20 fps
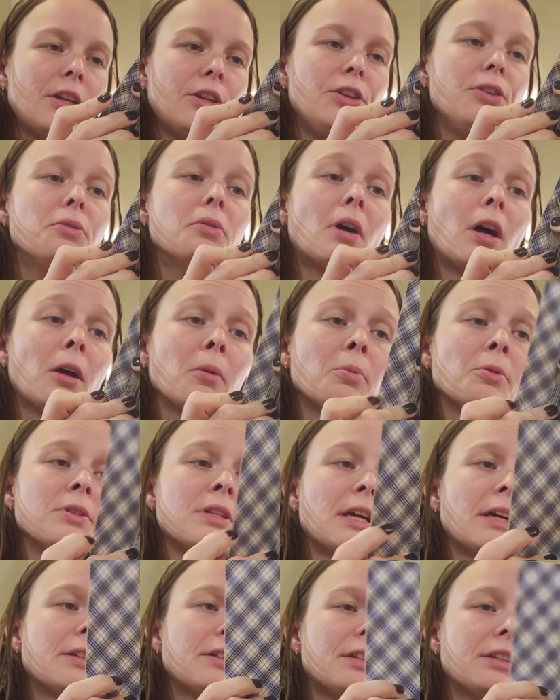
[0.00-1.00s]
You are
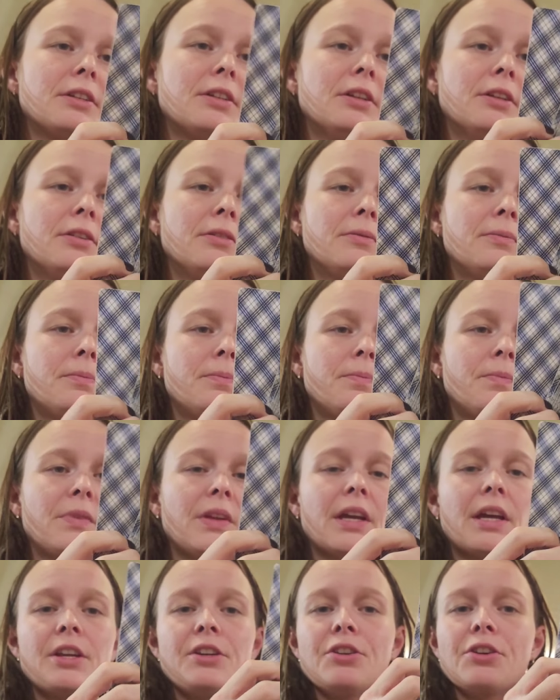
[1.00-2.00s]
protected.
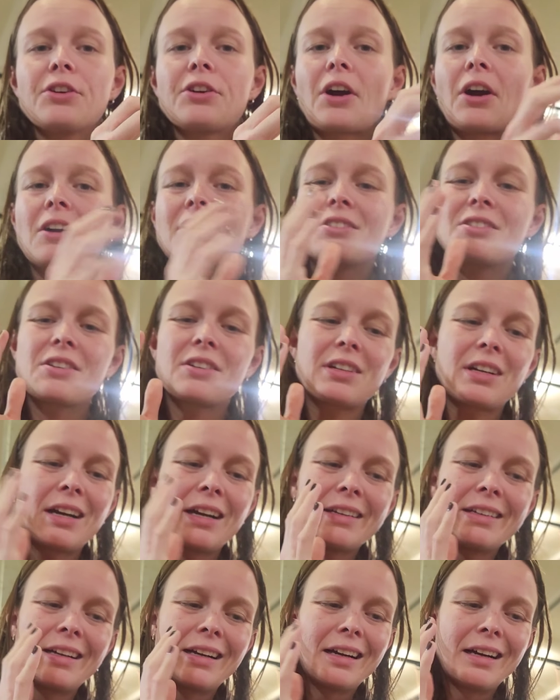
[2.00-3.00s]
And your guards are
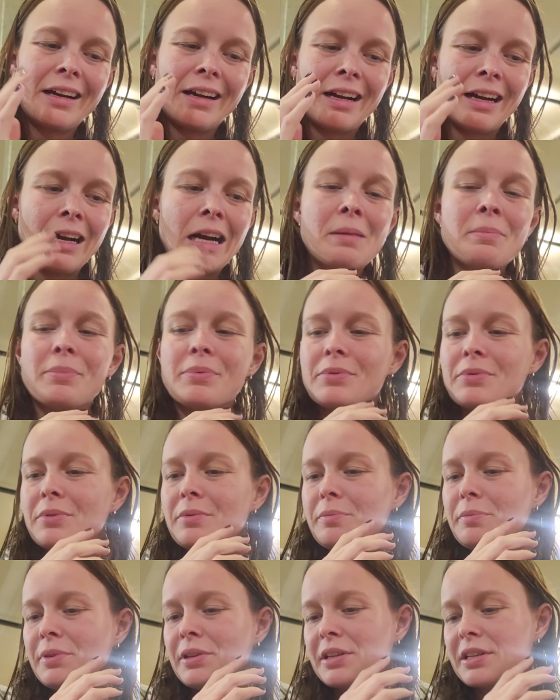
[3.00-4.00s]
kind of up
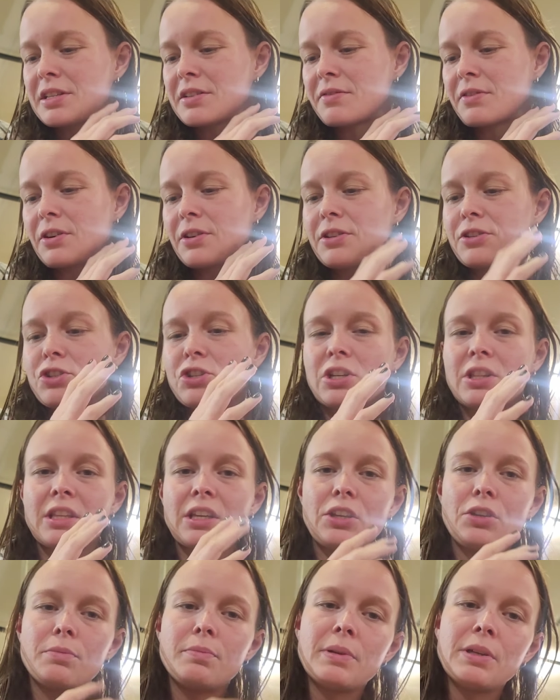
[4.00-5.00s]
because of all the shit
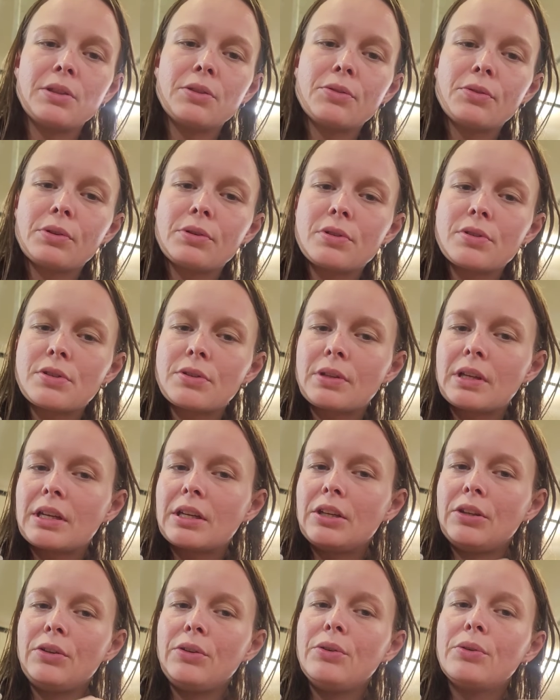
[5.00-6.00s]
that you've been through. So
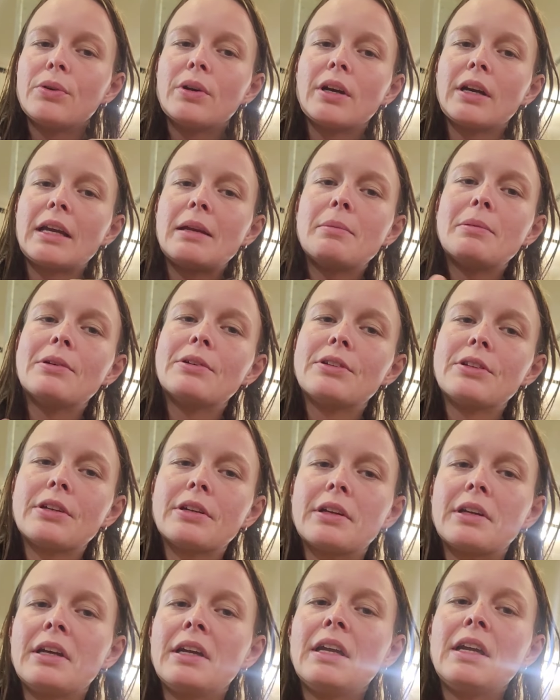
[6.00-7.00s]
like you are able
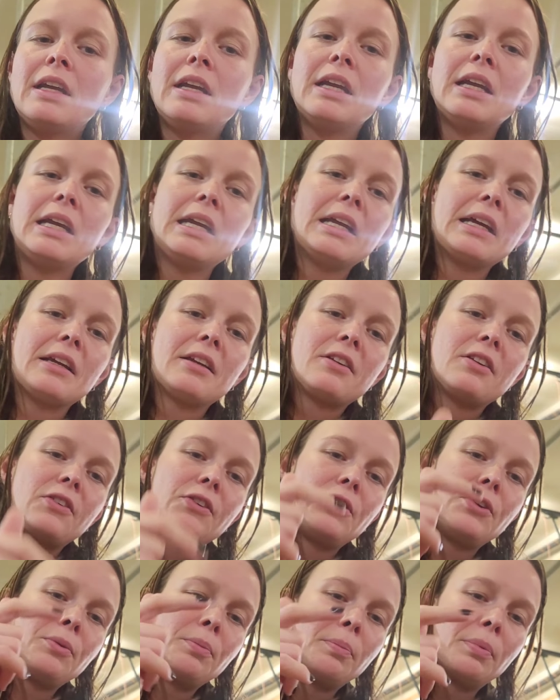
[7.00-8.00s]
to
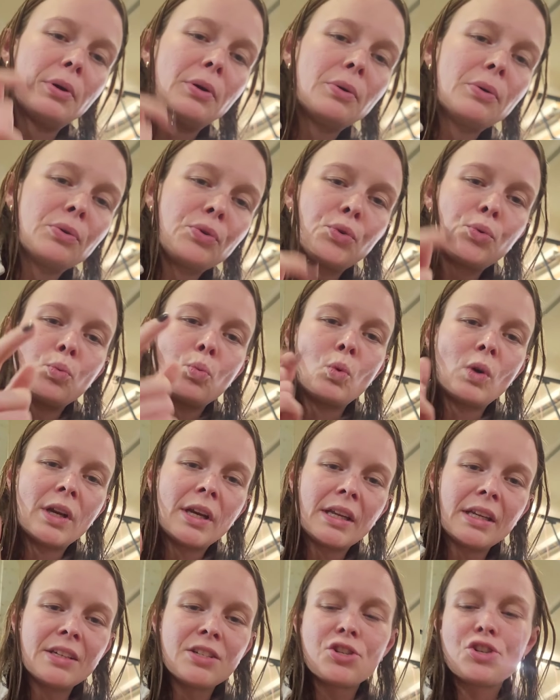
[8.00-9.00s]
expose
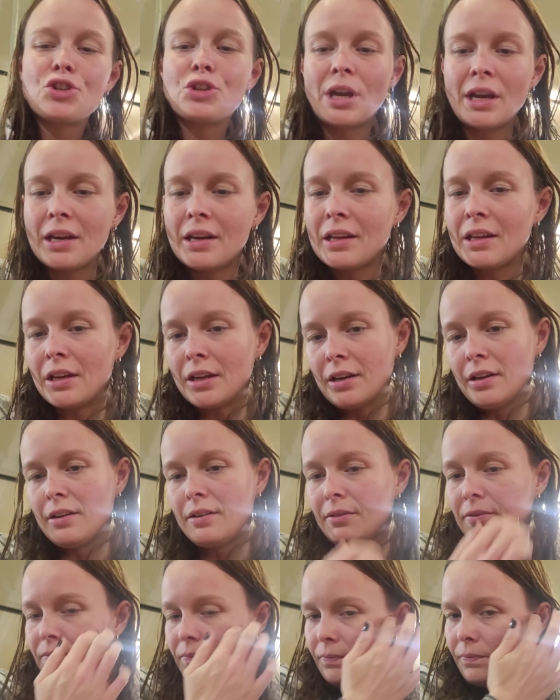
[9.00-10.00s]
what is shady,
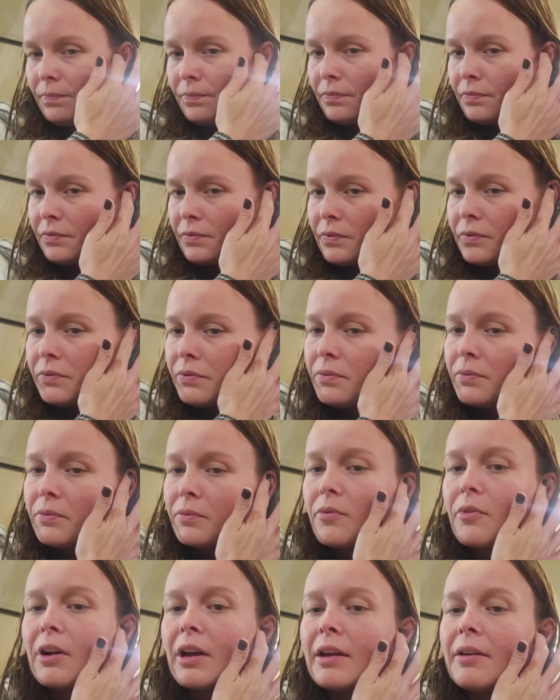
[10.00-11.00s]

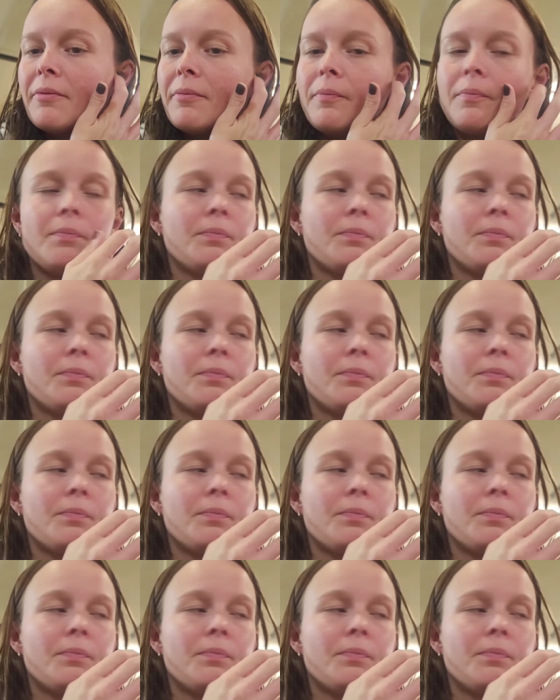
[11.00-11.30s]
right?